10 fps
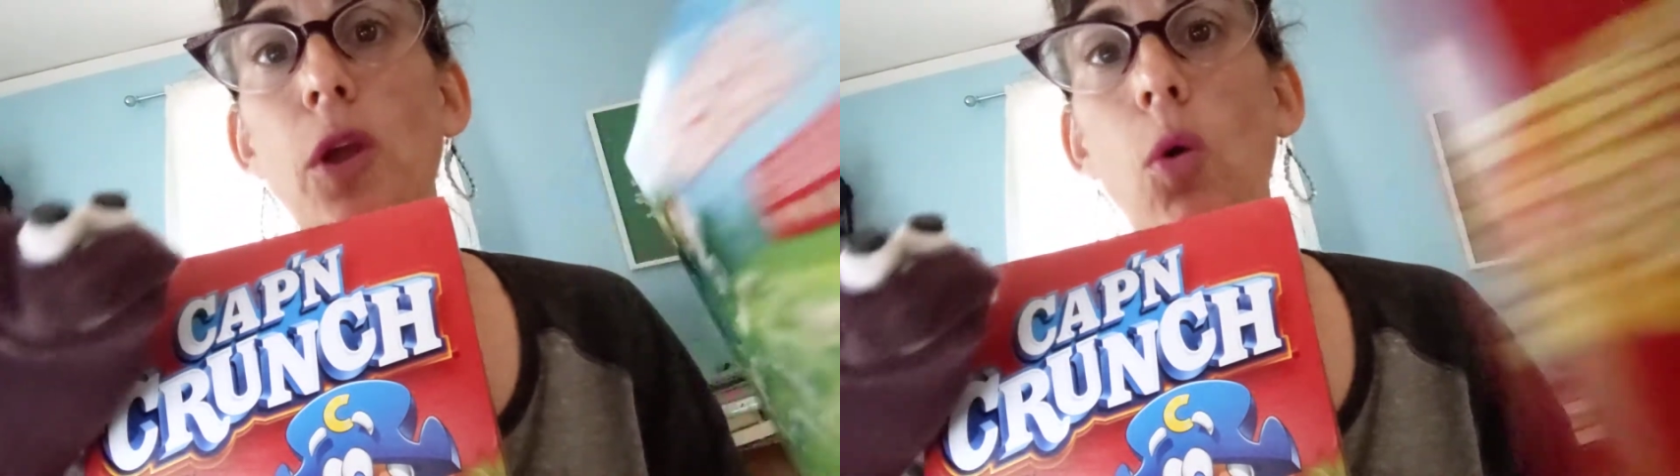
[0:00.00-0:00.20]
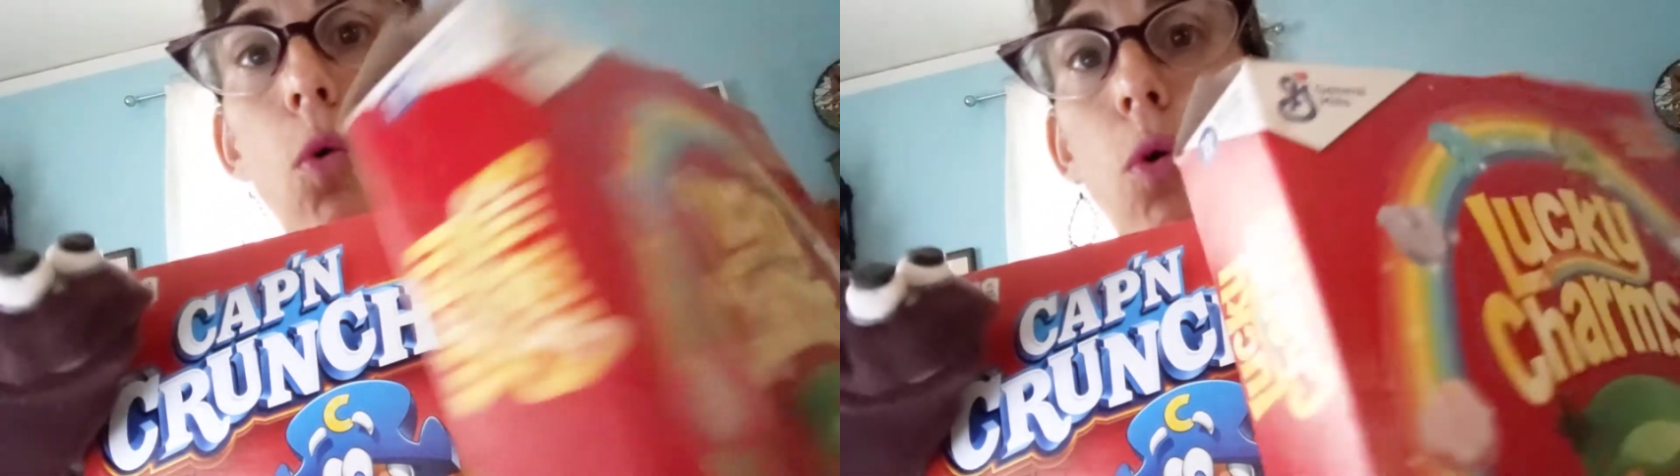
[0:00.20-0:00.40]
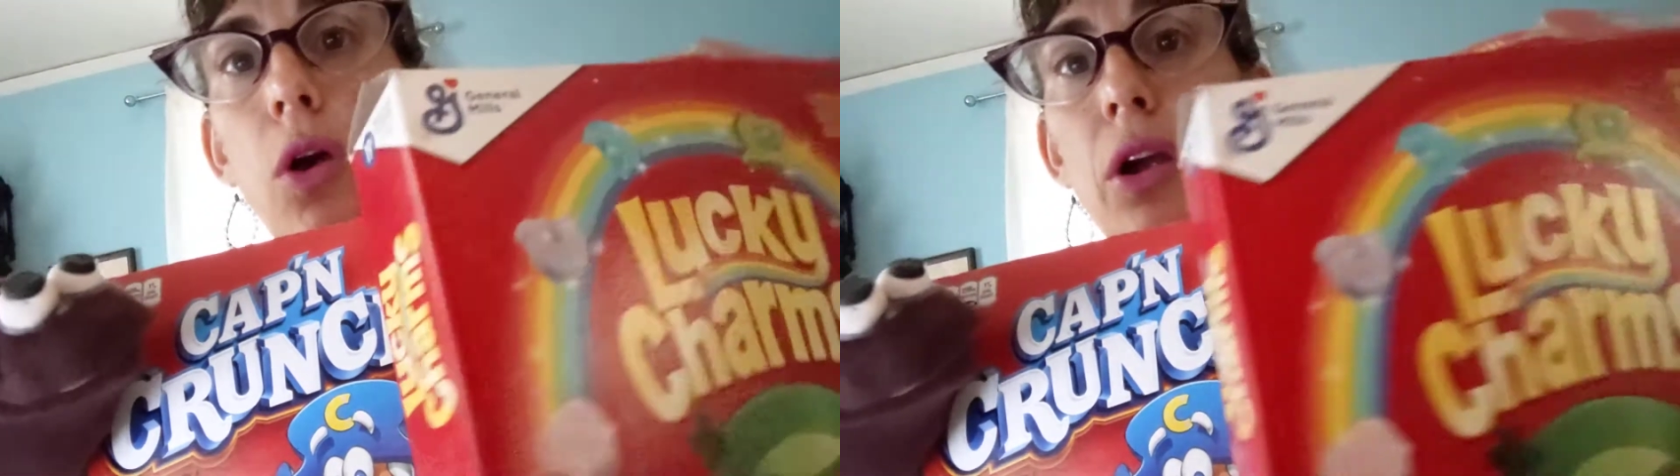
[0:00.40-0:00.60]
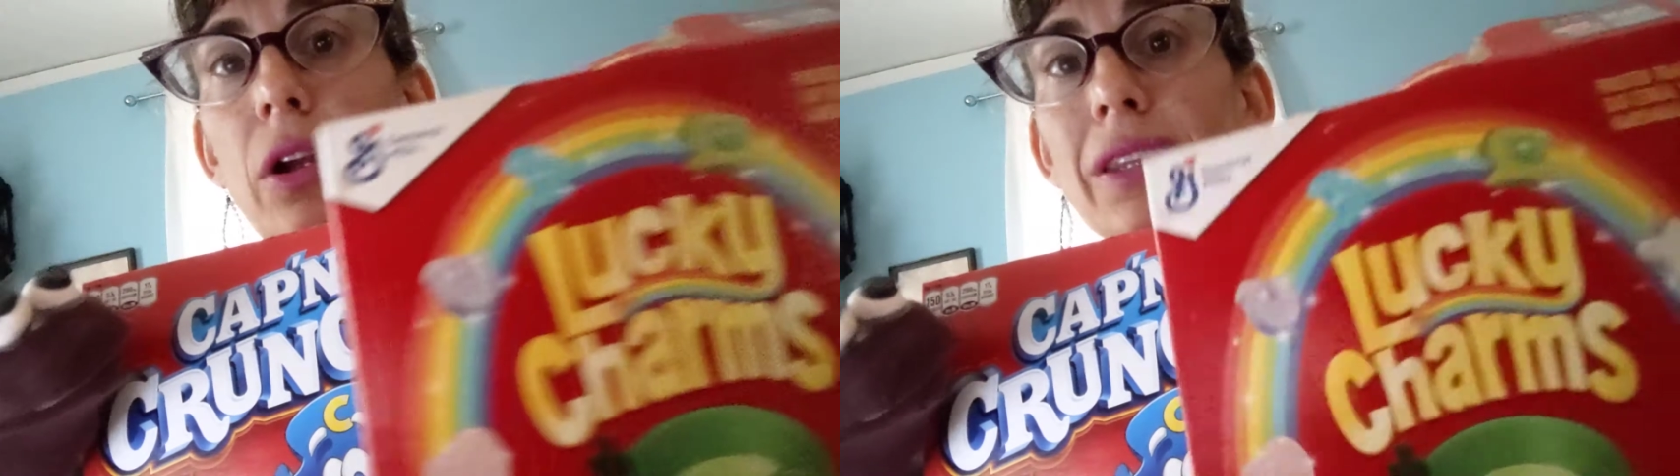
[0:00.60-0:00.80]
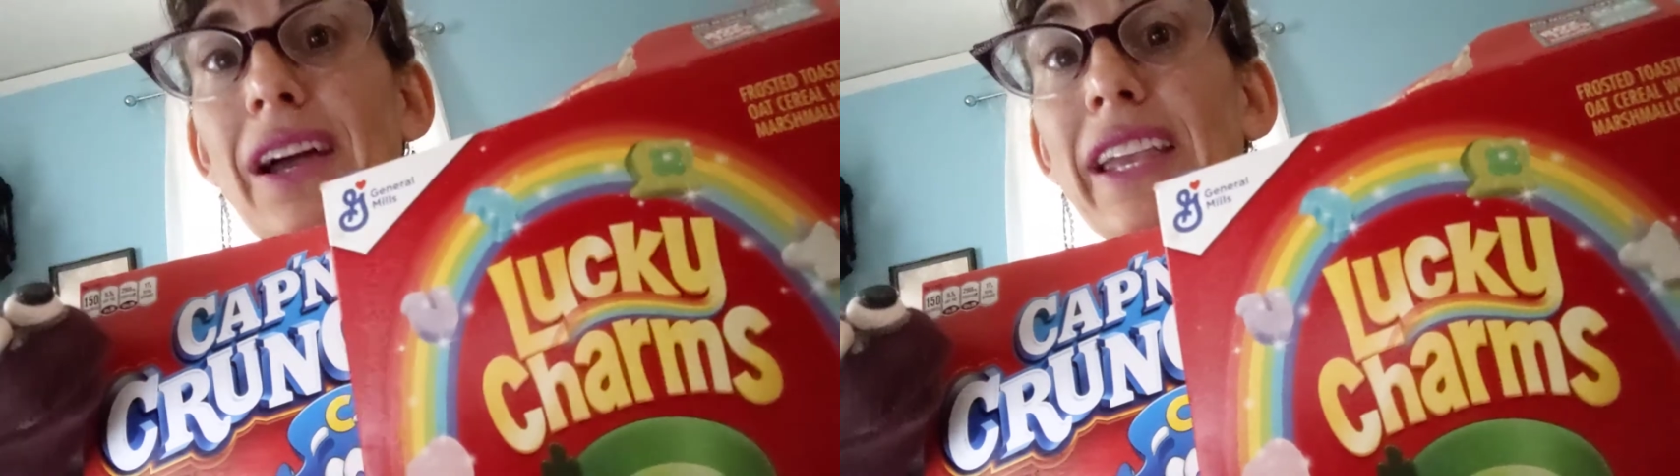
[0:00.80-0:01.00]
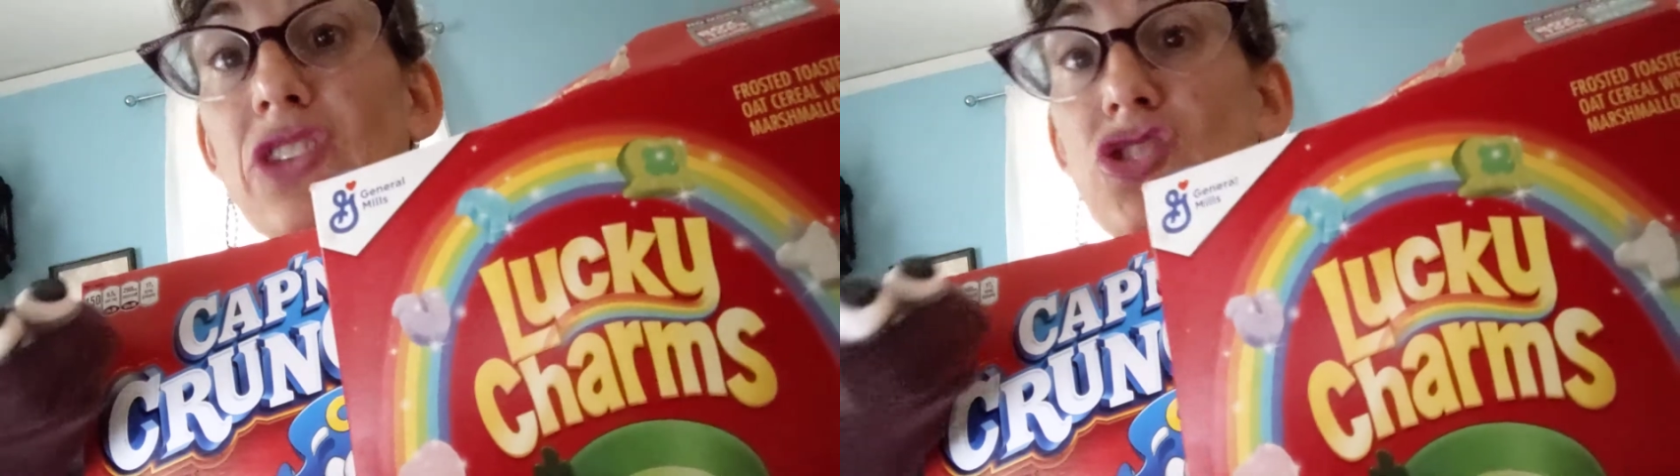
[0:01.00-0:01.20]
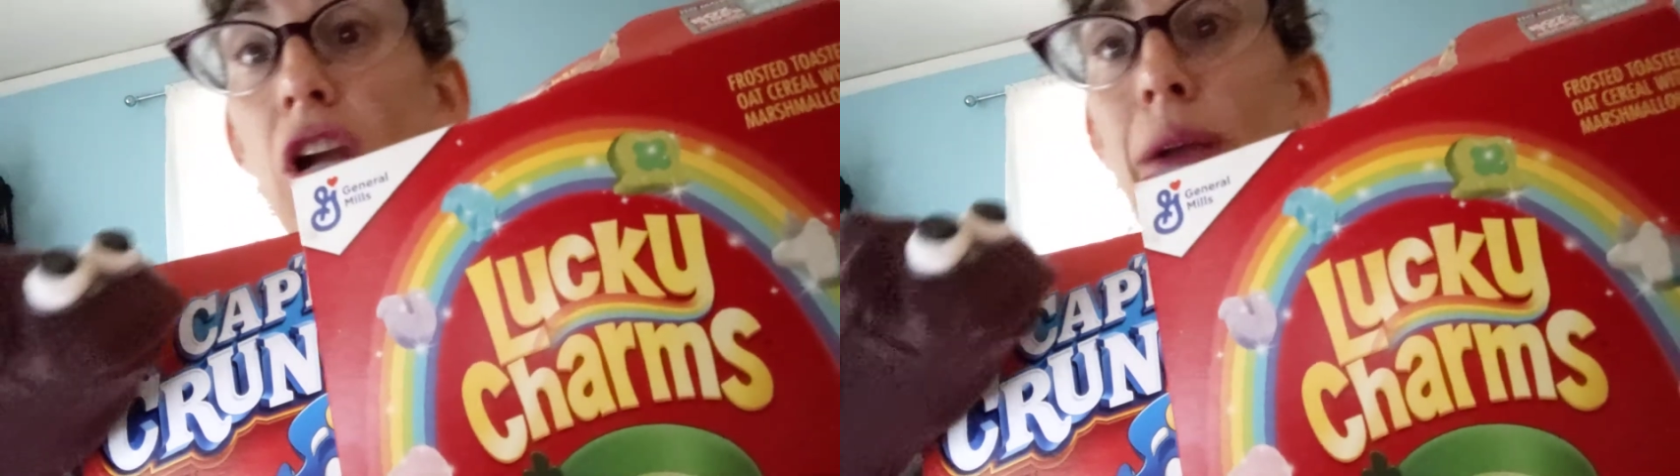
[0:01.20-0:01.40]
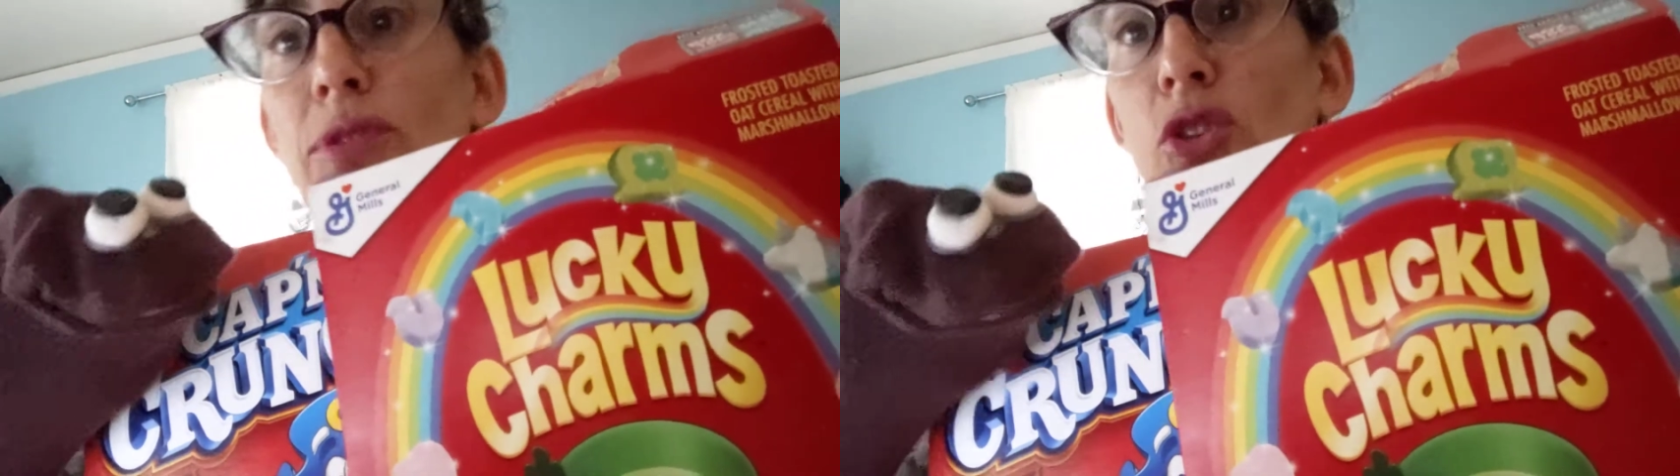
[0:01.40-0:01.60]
or Lucky Charms,